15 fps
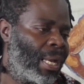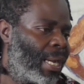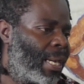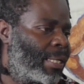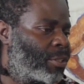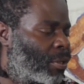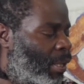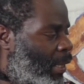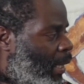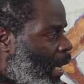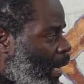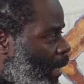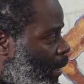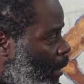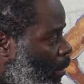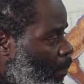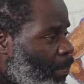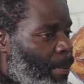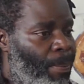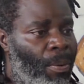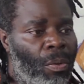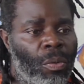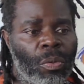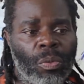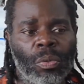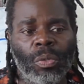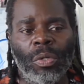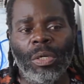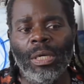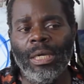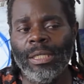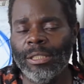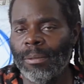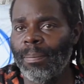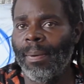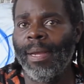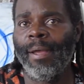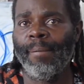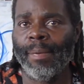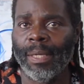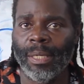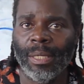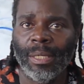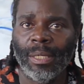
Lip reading: I try and hang around people who inspire me.